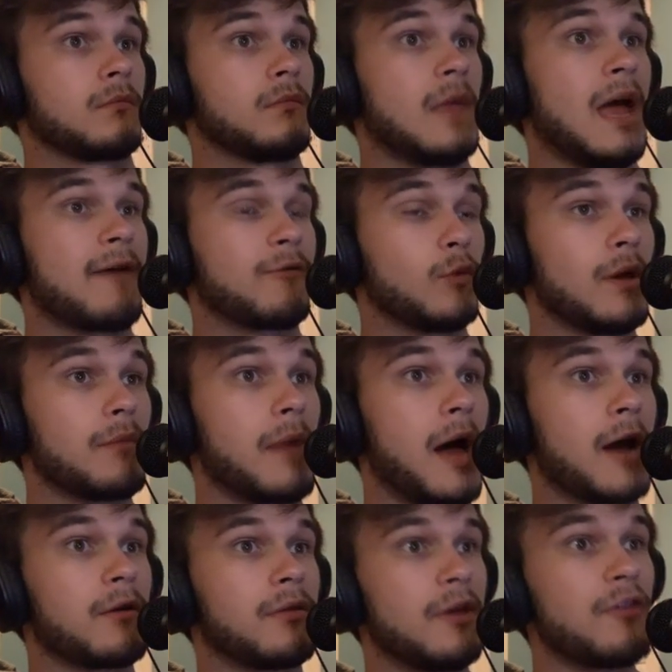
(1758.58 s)
After we
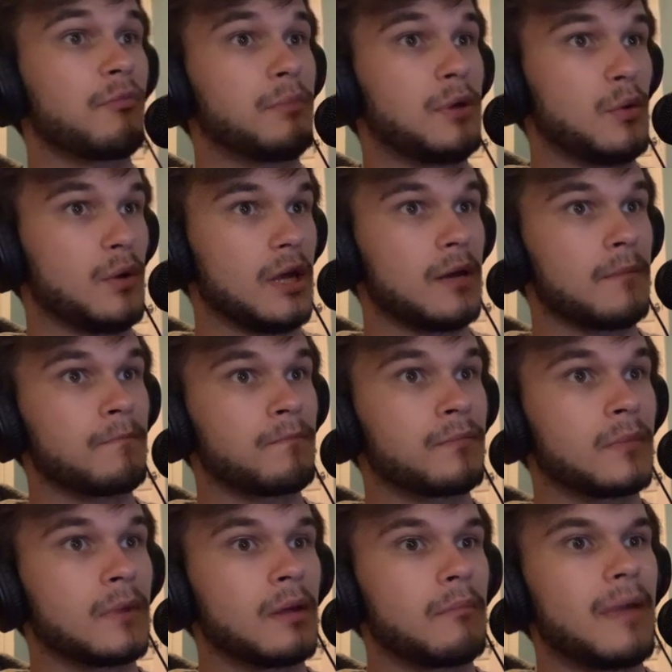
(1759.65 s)
admire this beauty.
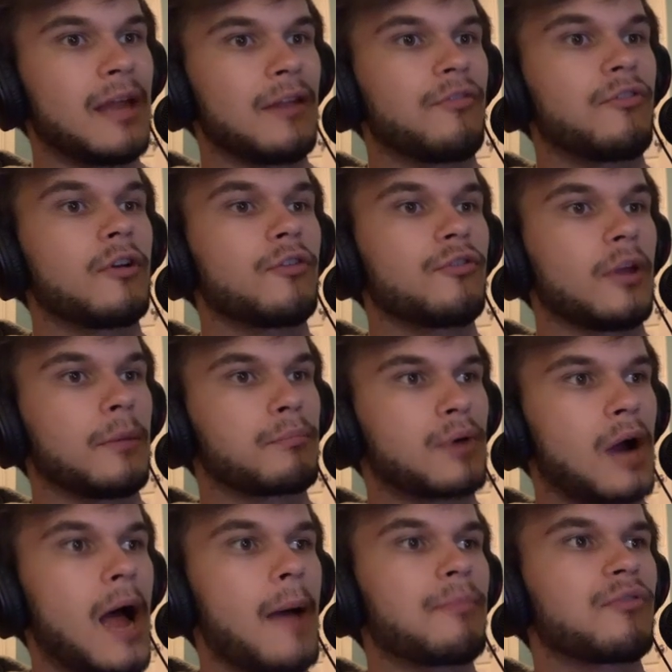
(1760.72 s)
Man, seriously,
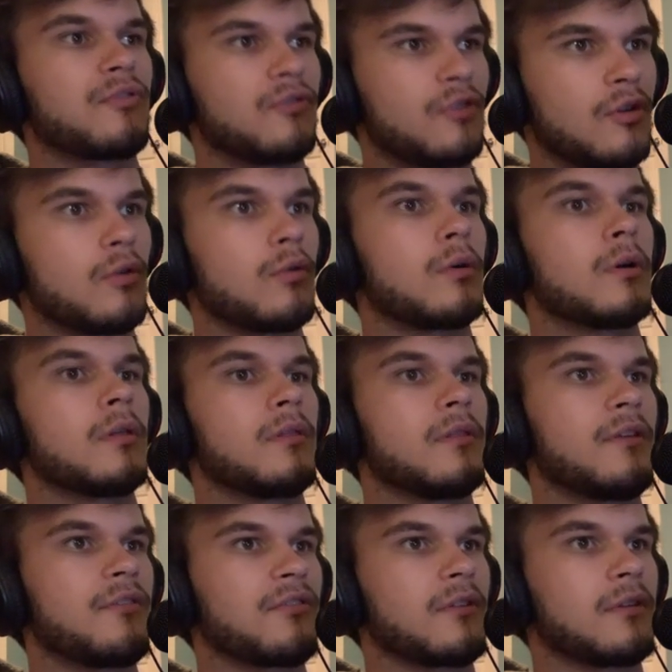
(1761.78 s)
props to
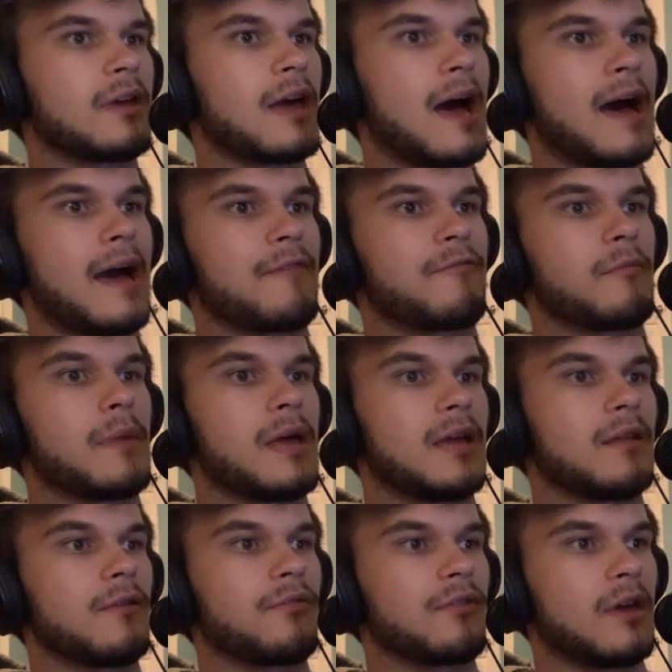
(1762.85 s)
this guy for
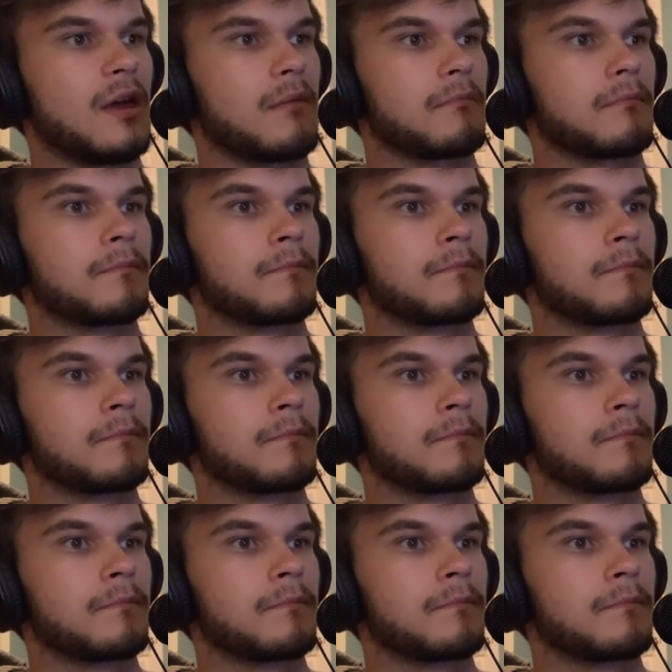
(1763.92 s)
making this game.